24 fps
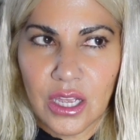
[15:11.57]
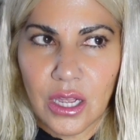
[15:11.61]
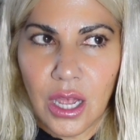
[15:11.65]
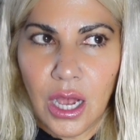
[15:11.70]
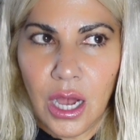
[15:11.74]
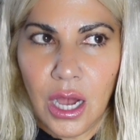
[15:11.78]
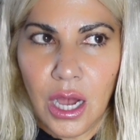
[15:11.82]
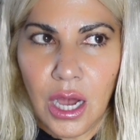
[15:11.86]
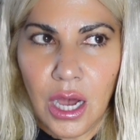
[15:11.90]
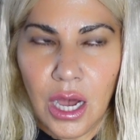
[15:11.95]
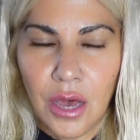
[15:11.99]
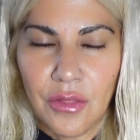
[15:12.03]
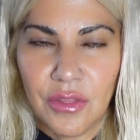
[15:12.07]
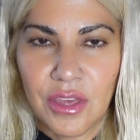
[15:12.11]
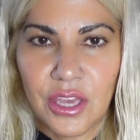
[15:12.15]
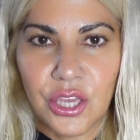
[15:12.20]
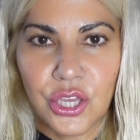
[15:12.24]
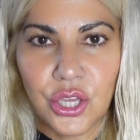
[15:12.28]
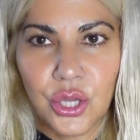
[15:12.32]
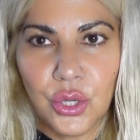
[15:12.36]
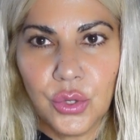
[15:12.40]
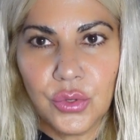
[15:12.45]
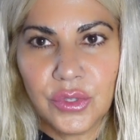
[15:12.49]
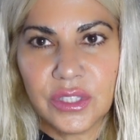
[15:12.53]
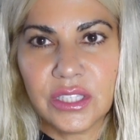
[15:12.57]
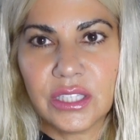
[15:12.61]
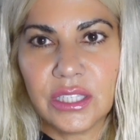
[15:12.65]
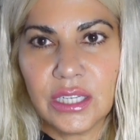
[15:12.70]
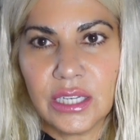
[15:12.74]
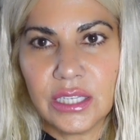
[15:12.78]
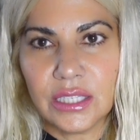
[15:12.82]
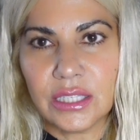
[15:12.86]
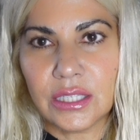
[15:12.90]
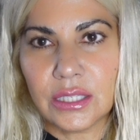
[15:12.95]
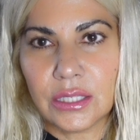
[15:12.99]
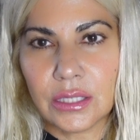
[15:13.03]
uh, they used
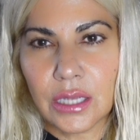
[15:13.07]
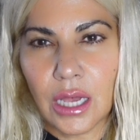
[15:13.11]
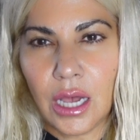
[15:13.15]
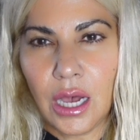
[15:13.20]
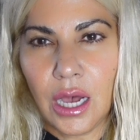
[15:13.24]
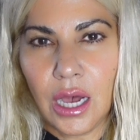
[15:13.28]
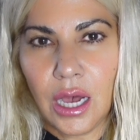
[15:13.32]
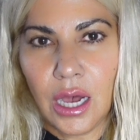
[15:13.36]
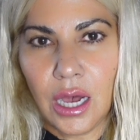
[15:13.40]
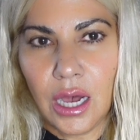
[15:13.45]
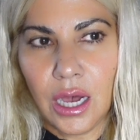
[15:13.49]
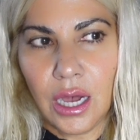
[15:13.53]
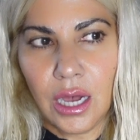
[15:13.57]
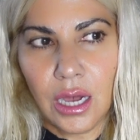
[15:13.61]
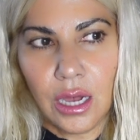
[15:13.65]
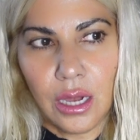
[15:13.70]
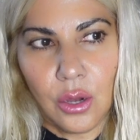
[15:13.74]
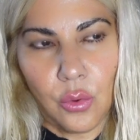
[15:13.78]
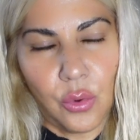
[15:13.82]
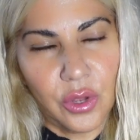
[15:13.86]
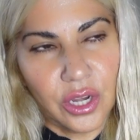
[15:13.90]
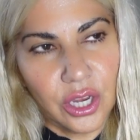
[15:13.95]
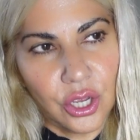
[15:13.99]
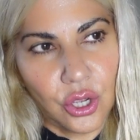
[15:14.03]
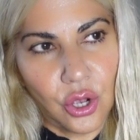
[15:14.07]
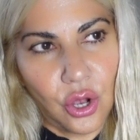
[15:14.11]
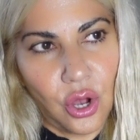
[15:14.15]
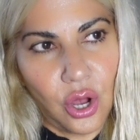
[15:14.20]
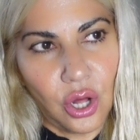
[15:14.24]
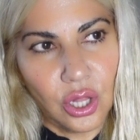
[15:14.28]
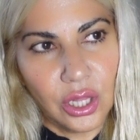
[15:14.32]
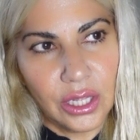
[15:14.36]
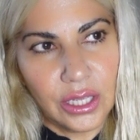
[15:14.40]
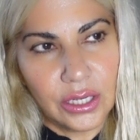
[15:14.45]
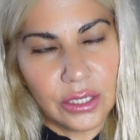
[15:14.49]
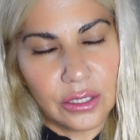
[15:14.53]
this, uh, what do you
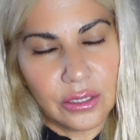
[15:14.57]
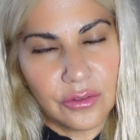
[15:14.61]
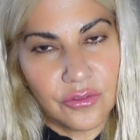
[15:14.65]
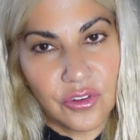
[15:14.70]
call it?